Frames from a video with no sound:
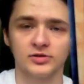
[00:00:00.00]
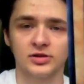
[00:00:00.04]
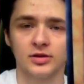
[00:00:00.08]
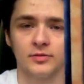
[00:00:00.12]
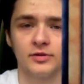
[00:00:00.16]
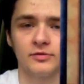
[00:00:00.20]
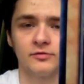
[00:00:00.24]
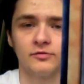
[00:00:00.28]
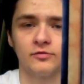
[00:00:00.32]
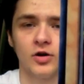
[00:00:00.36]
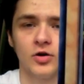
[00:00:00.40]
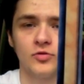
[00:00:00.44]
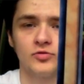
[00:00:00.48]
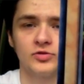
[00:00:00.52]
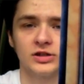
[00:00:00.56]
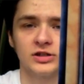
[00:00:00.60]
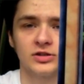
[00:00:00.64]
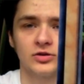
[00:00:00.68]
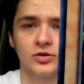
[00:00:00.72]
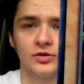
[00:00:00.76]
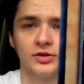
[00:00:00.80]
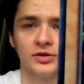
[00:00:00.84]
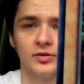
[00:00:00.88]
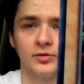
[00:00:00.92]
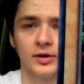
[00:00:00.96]
Someone wrote
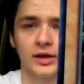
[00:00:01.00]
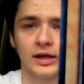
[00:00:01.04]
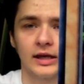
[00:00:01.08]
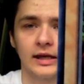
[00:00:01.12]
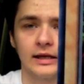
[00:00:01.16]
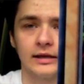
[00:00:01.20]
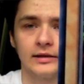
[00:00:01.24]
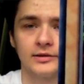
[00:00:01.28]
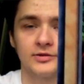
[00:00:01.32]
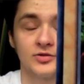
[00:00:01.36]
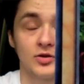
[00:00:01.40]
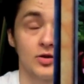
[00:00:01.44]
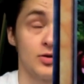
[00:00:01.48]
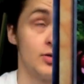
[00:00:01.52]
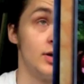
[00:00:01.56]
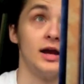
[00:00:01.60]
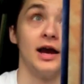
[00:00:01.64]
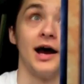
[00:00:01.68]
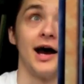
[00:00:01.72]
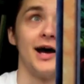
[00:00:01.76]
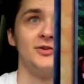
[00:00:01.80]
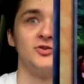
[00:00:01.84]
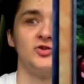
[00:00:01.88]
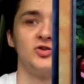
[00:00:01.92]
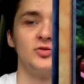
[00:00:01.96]
it on the Wikia, so it
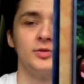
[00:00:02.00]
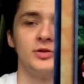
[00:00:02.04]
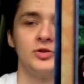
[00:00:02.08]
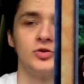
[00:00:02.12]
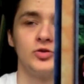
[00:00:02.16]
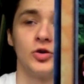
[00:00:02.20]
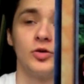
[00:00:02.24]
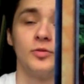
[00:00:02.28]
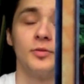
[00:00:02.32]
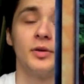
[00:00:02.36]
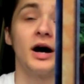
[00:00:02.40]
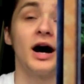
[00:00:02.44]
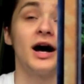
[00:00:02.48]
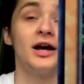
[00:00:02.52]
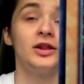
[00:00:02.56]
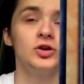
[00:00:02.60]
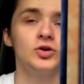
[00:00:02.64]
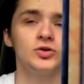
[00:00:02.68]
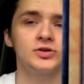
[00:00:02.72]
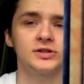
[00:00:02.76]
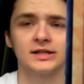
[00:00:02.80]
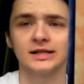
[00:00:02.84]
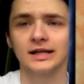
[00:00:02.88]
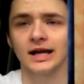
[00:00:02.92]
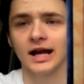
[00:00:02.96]
has to be true. But I
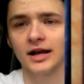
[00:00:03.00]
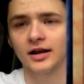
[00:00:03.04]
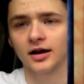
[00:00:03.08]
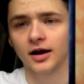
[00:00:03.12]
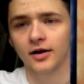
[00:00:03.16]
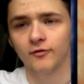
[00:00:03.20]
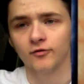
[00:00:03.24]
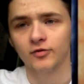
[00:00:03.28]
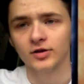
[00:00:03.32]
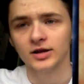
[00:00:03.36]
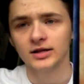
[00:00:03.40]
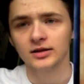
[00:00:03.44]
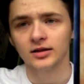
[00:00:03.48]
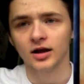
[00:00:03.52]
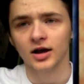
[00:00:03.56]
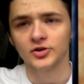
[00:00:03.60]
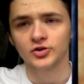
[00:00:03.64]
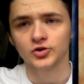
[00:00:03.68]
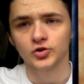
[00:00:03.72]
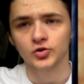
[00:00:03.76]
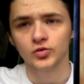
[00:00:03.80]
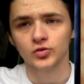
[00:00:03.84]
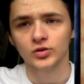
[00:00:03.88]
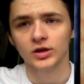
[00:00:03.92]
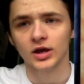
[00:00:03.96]
looked at it and I
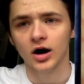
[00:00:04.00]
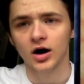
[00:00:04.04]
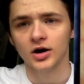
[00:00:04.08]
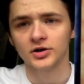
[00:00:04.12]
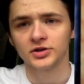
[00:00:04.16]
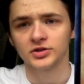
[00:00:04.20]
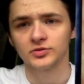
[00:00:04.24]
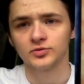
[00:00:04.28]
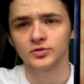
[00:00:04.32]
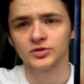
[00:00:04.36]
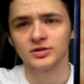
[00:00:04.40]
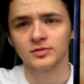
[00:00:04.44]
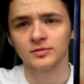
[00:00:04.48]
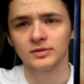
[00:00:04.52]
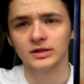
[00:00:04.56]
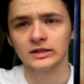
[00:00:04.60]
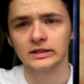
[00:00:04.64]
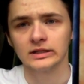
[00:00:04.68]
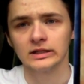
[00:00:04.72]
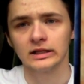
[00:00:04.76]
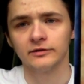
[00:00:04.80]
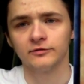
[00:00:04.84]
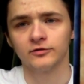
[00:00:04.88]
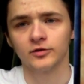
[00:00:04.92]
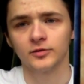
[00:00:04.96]
realised who the artist was
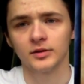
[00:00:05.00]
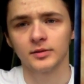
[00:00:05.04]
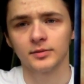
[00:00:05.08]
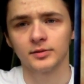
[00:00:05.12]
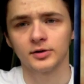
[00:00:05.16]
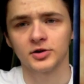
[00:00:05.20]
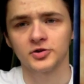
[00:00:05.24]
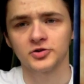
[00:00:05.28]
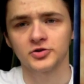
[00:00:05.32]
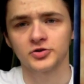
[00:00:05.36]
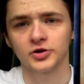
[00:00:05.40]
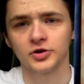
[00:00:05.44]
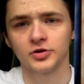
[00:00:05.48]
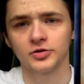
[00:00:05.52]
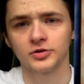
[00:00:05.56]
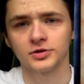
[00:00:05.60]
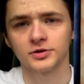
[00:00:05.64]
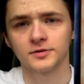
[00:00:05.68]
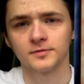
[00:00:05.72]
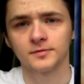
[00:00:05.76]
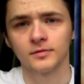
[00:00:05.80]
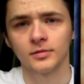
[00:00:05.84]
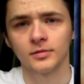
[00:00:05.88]
immediately from the brushstrokes.